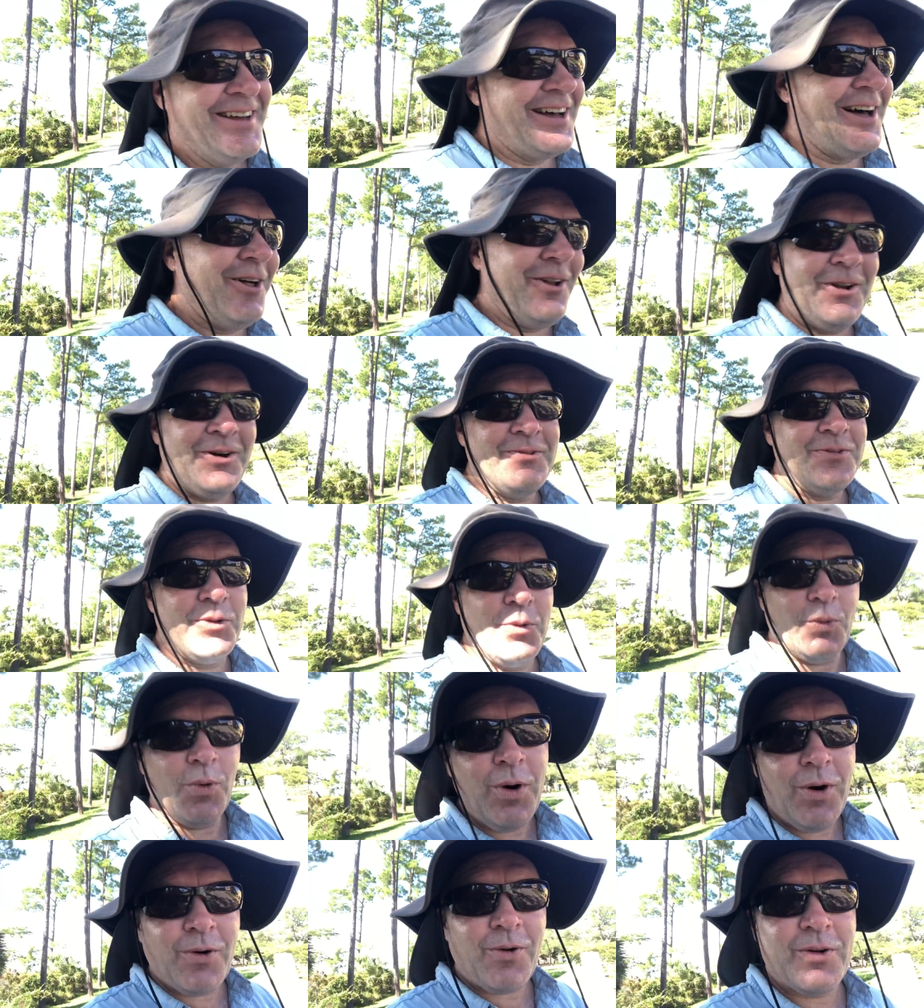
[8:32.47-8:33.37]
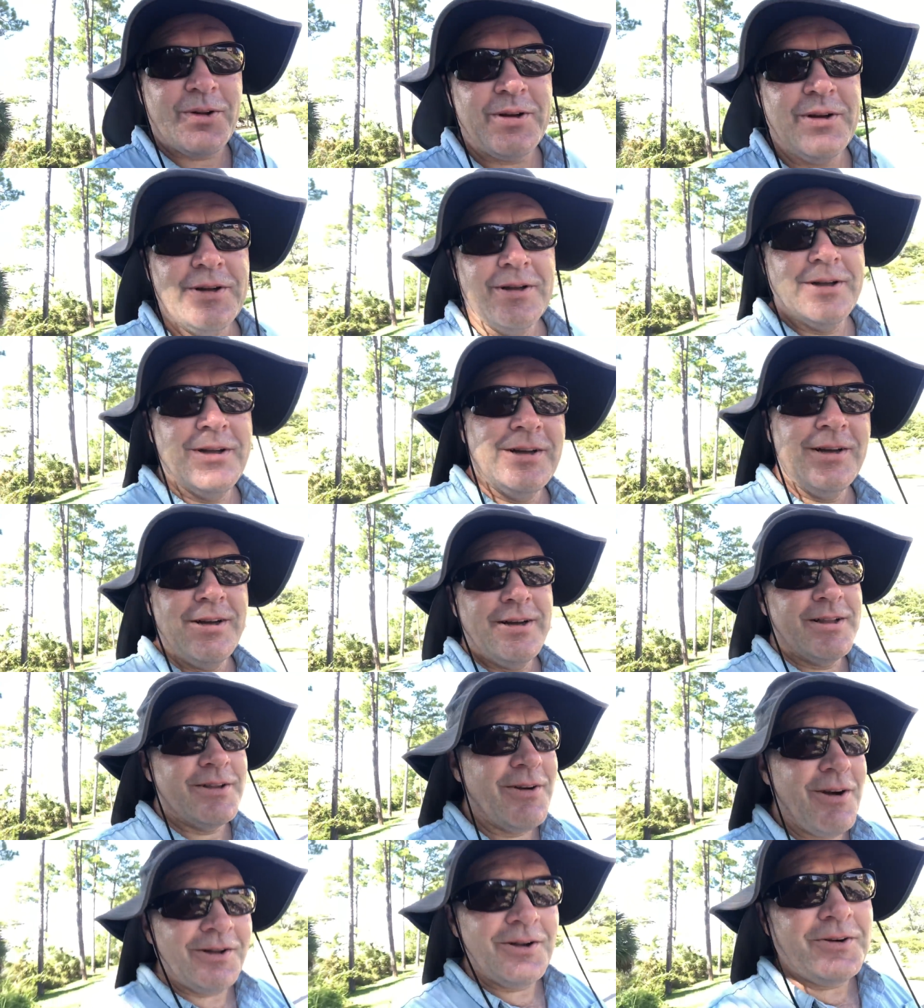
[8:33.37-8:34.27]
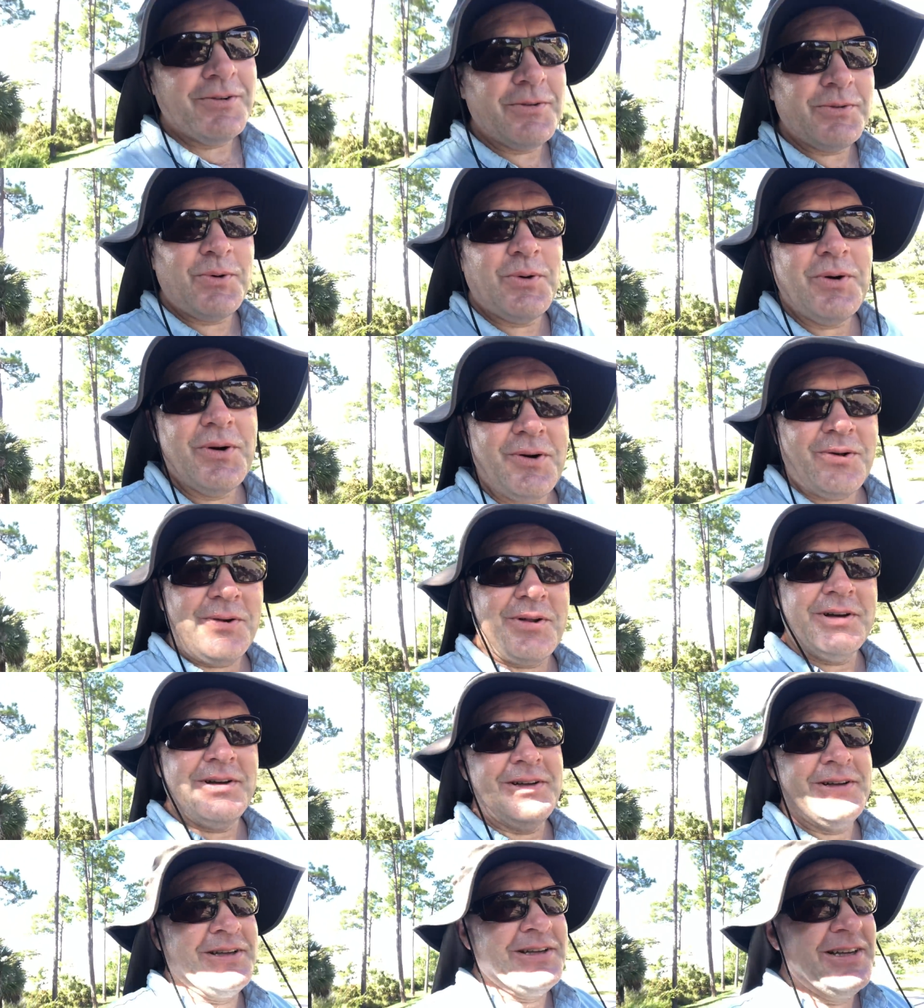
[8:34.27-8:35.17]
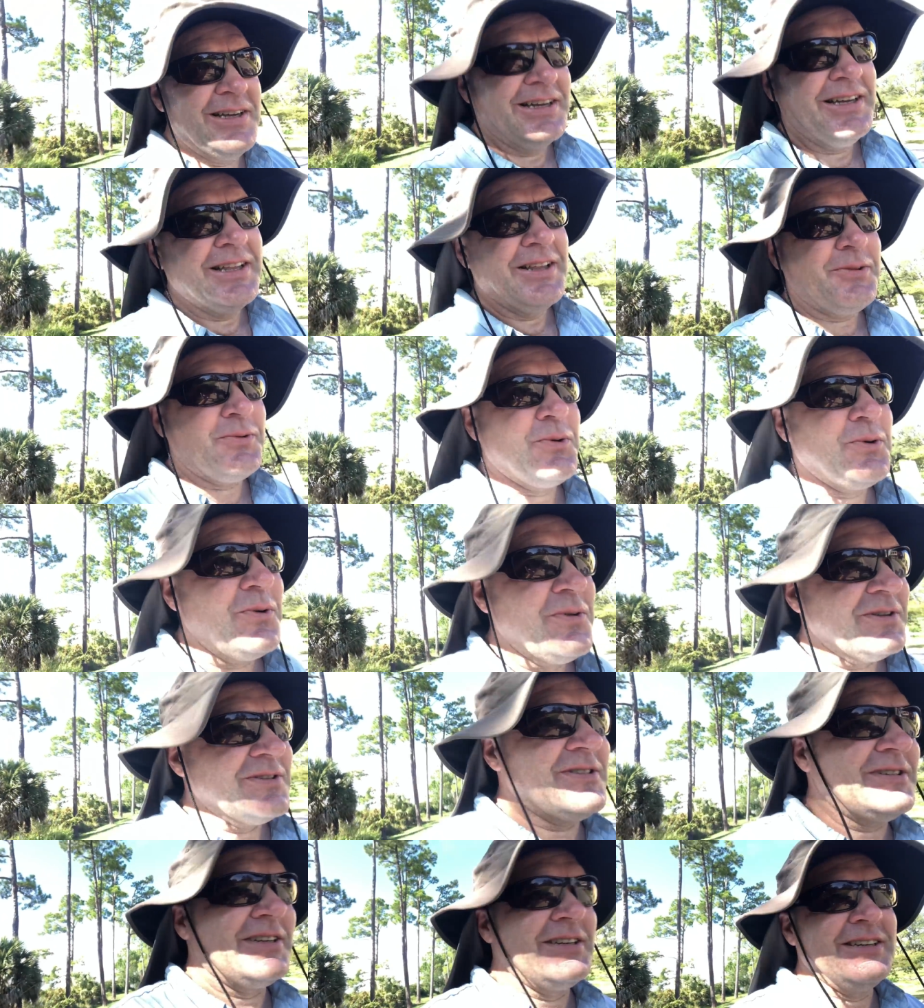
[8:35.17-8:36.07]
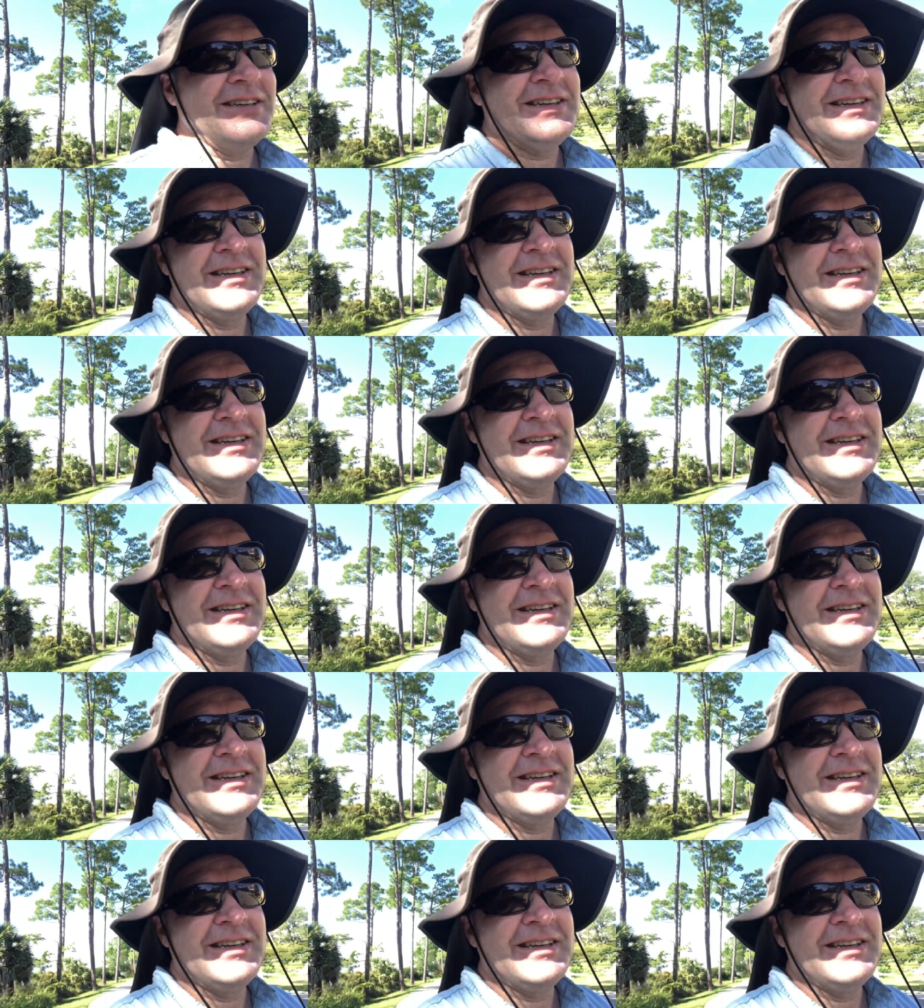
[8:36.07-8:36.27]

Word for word: all over the world. They're all over the world. The world is